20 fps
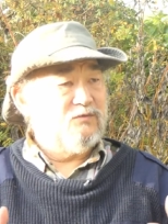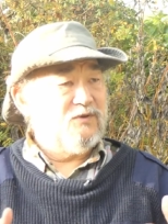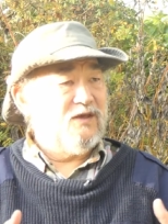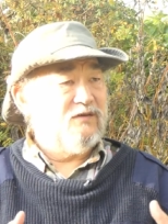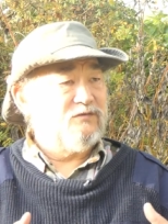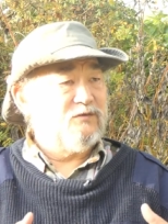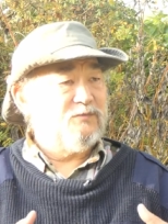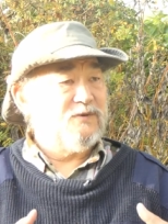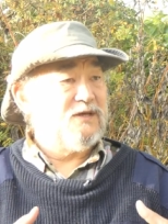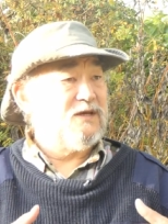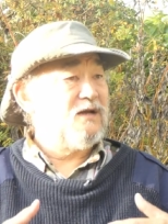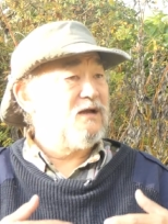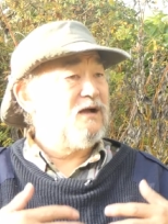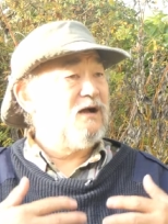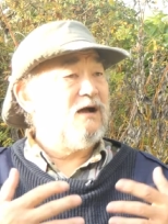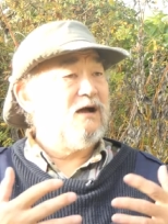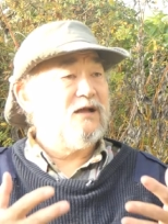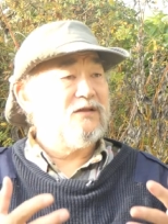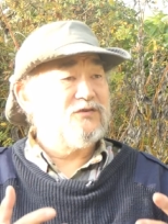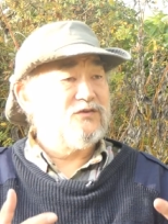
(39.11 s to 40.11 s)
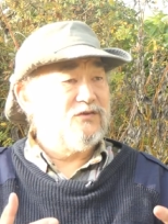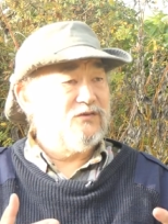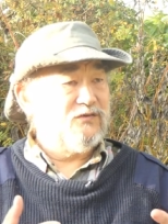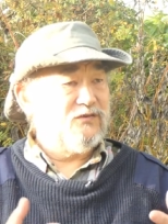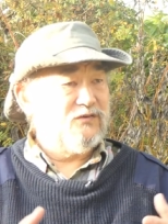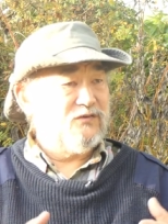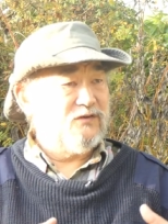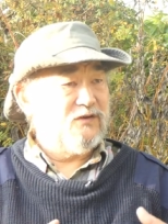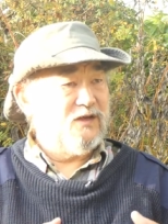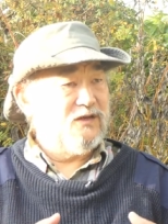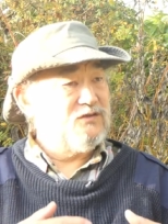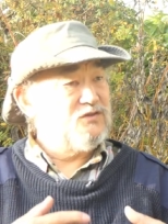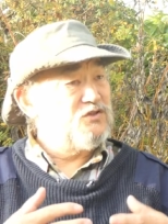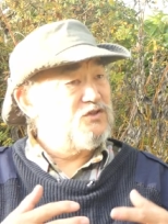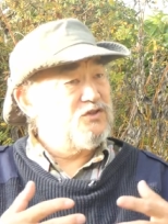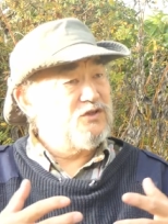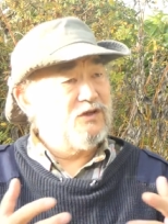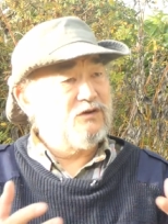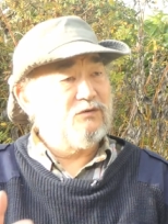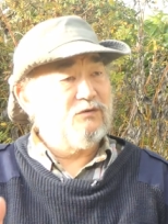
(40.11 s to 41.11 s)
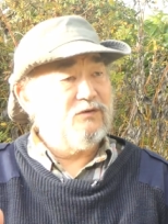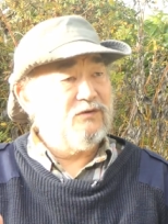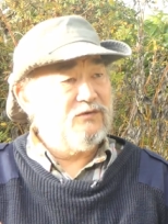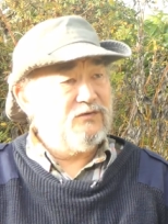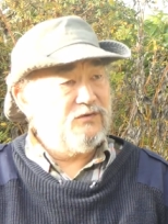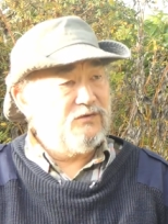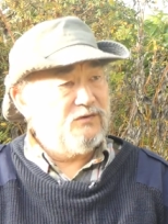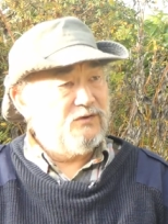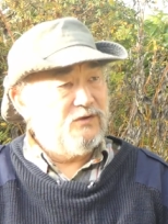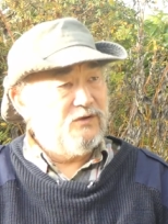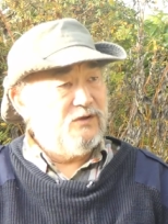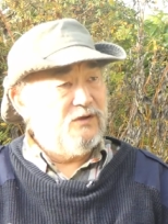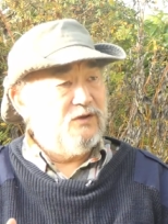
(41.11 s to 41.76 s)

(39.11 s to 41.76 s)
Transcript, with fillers: We have to be conscious and generous.